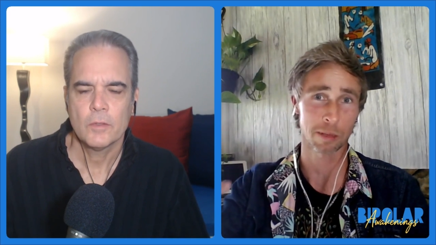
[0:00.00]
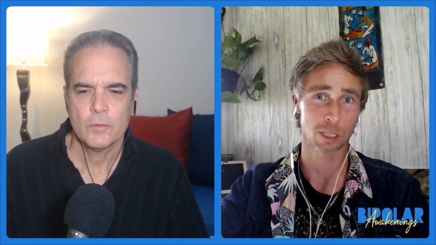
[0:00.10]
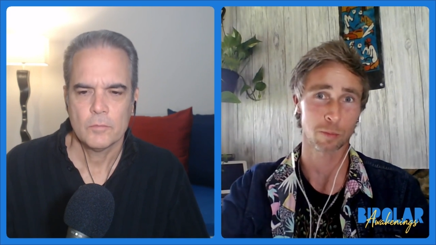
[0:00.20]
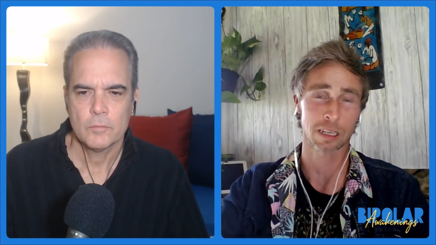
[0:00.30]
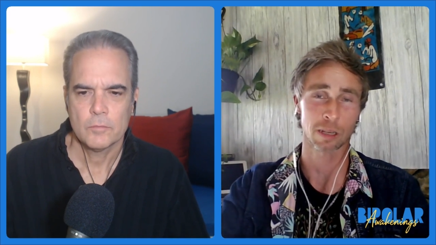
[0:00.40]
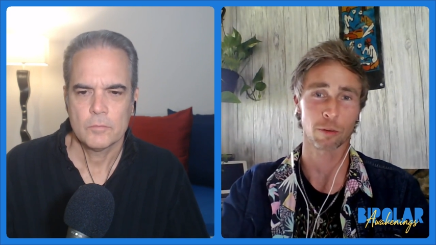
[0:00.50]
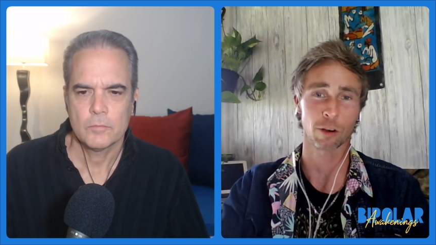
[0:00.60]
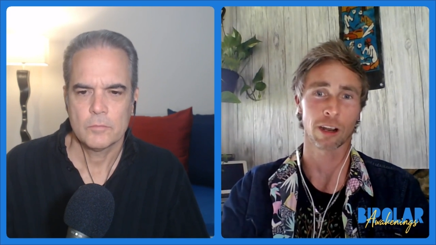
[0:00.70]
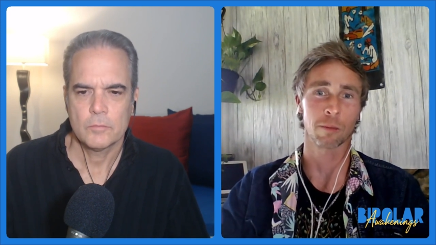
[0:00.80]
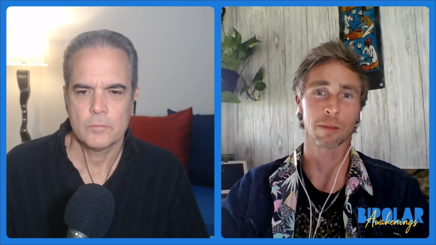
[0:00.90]
Speaker 1: speaking
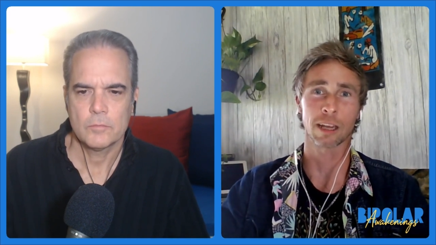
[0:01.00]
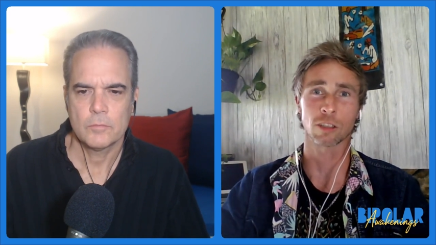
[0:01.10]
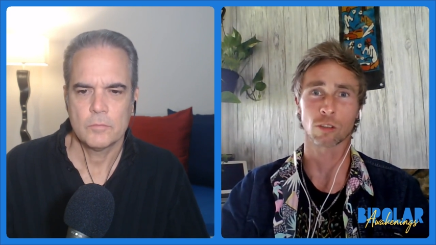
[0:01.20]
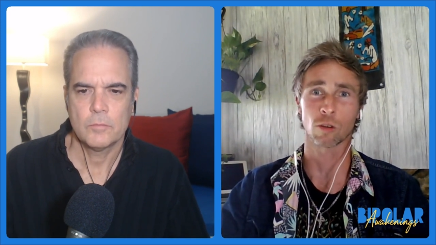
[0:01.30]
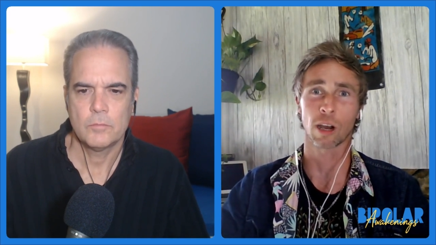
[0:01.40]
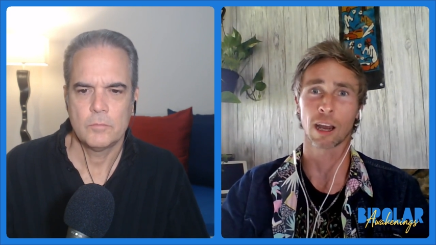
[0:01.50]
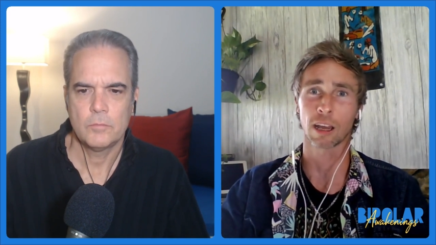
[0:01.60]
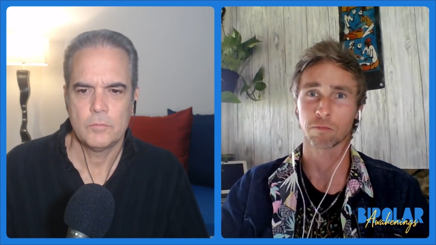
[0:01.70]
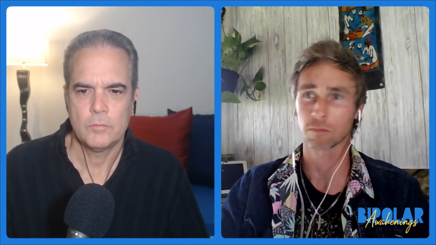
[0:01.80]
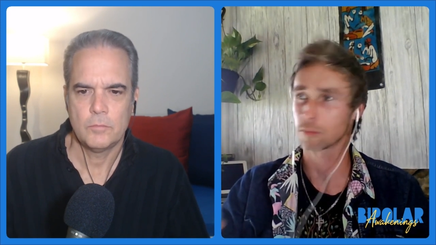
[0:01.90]
program, and so
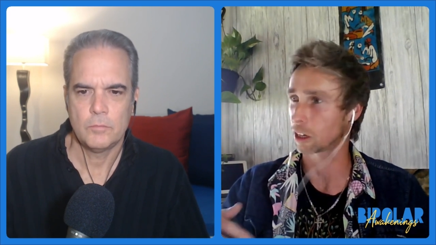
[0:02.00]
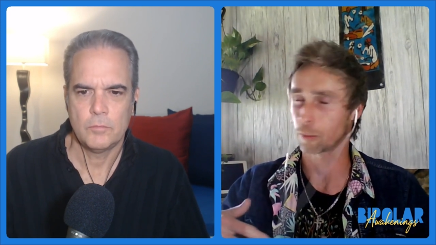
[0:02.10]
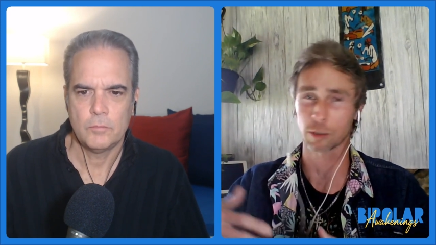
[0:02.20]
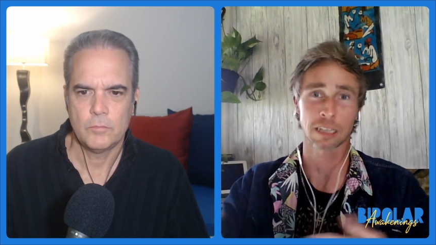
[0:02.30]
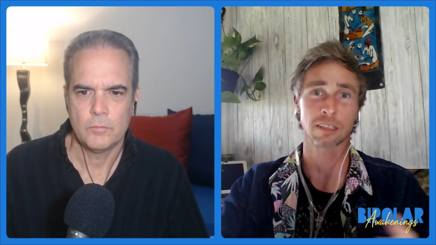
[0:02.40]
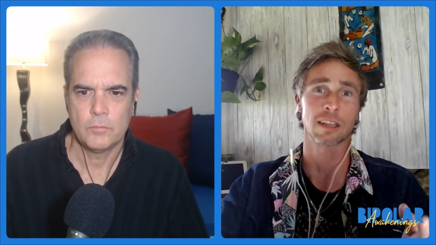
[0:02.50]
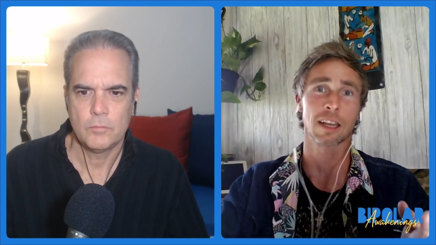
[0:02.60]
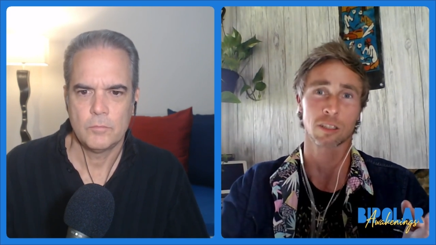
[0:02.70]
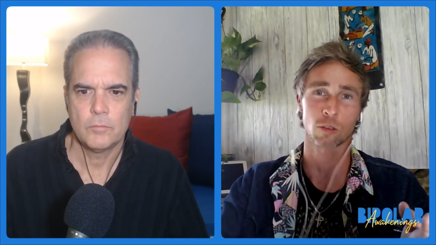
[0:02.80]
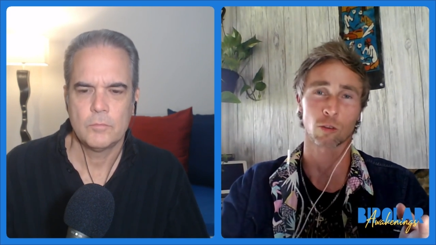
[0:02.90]
I kind of presented
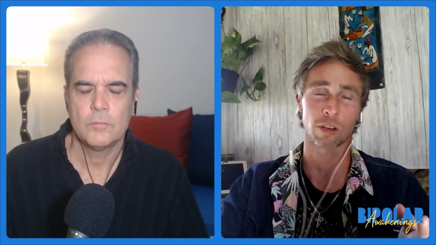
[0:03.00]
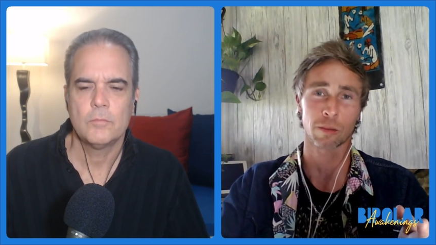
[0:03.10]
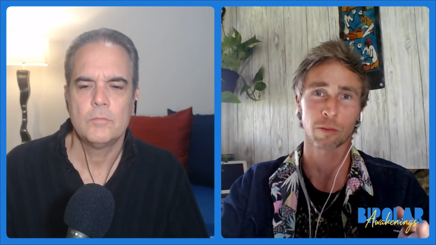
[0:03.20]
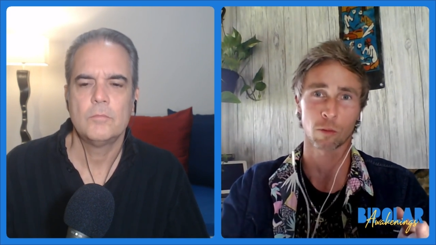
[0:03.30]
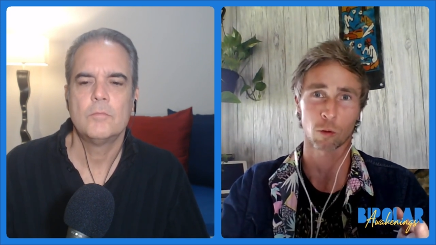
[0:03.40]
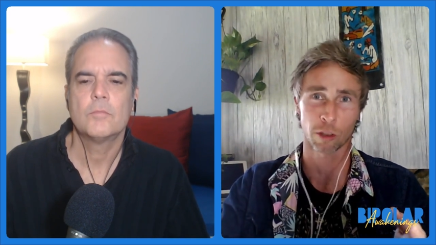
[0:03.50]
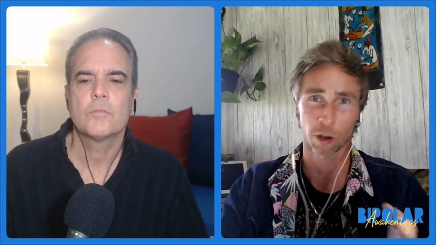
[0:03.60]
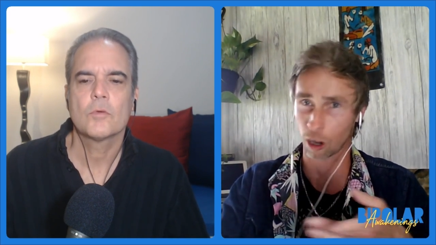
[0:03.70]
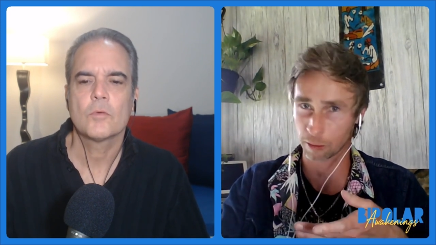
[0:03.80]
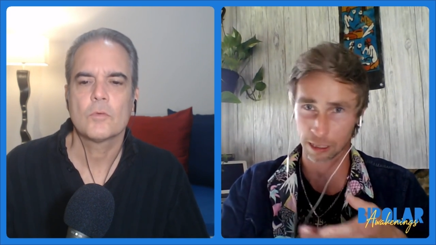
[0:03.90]
that story mm -hmm. before the
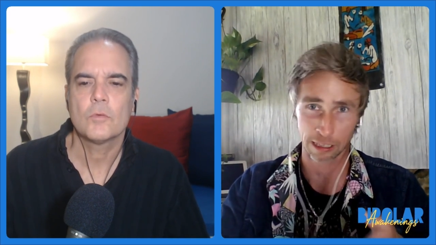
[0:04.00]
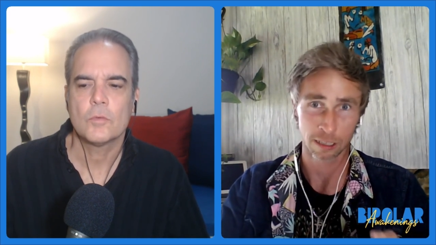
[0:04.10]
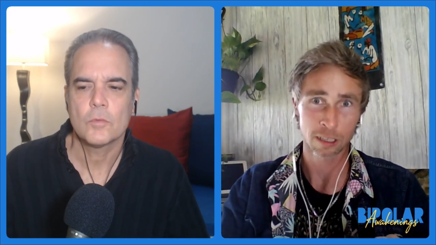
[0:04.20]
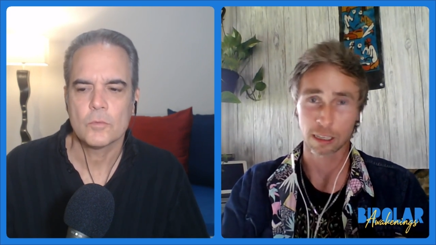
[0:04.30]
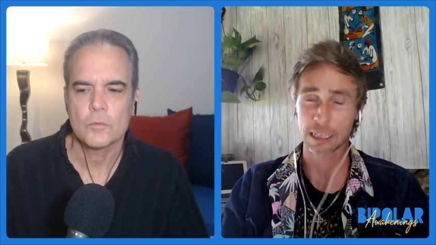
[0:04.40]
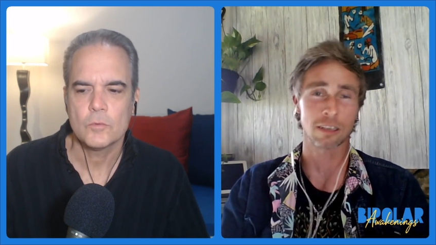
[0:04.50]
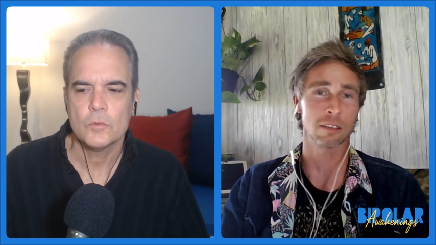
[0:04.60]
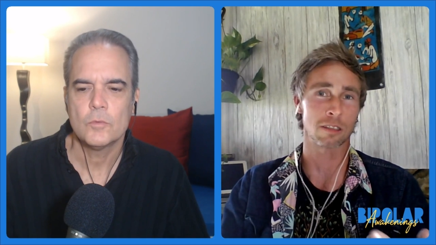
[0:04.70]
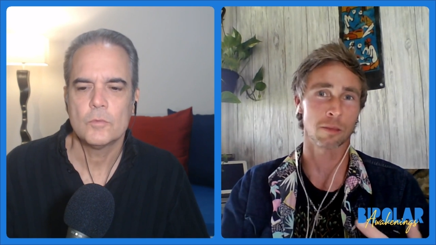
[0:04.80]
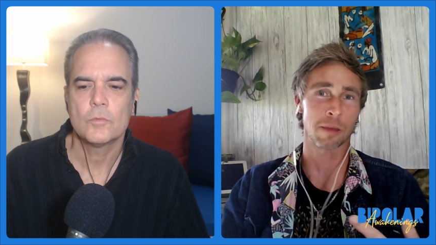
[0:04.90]
NAMI
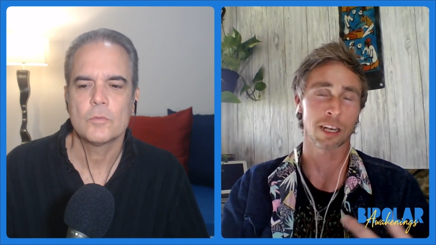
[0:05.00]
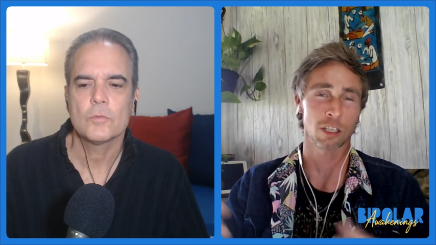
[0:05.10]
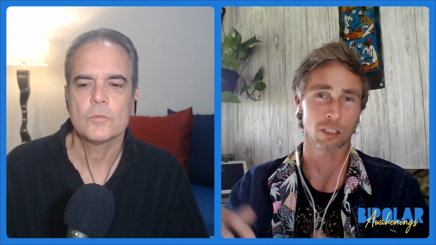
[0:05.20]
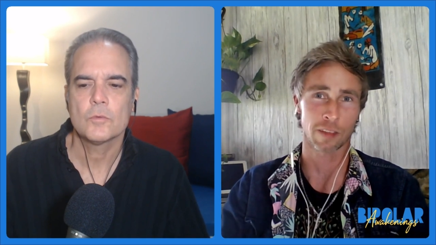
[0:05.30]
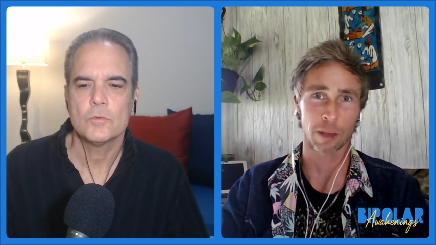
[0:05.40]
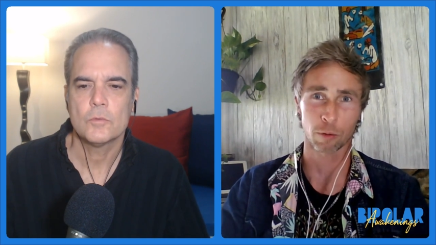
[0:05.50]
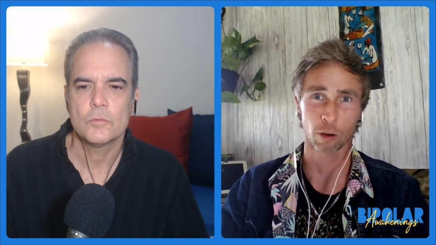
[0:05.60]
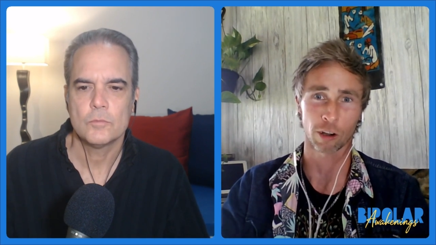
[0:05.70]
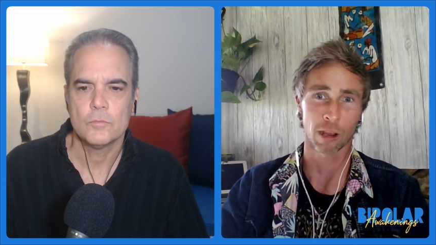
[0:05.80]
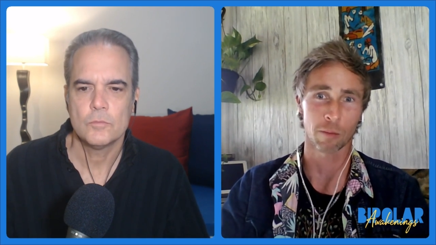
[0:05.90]
leaders and the managers of that
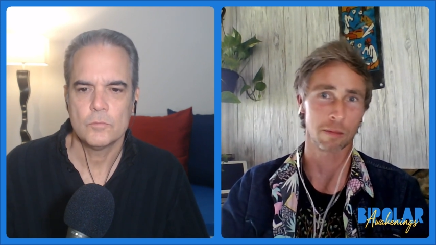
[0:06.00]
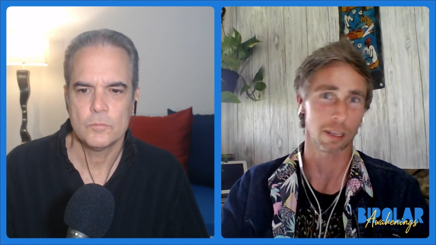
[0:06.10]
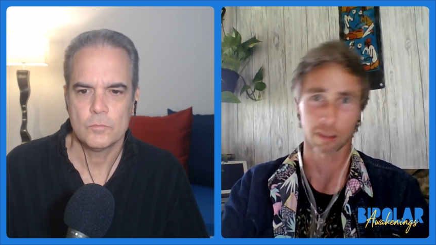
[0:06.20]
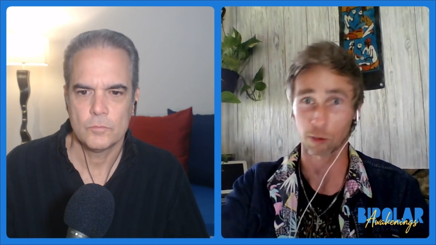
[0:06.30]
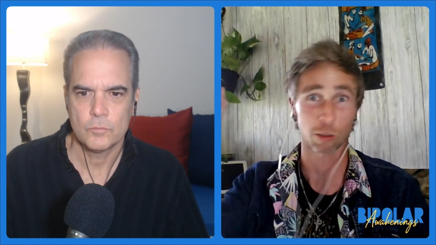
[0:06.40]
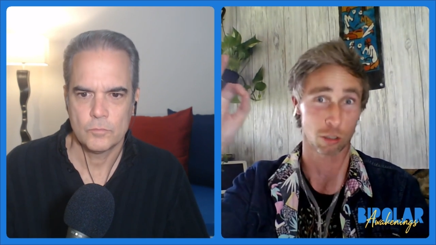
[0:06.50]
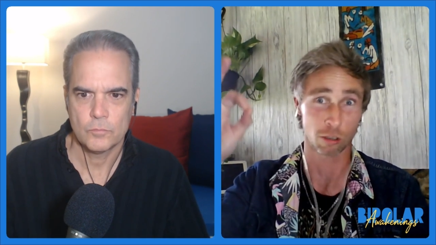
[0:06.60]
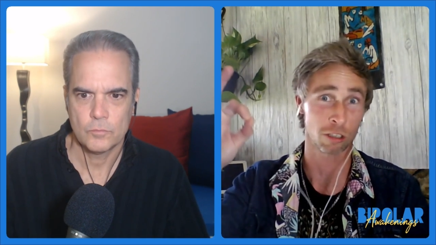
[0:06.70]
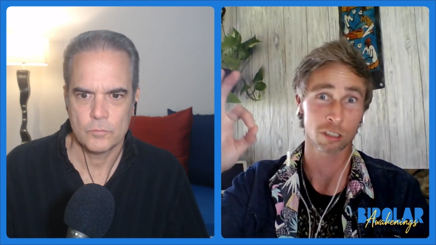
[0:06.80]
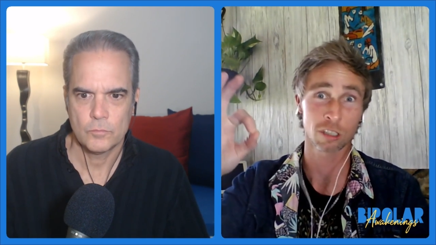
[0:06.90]
program, and they were
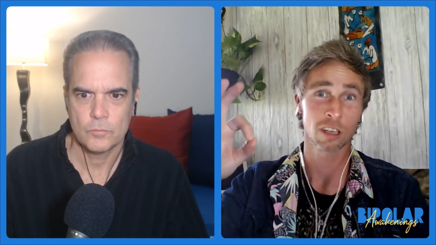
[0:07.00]
stoked.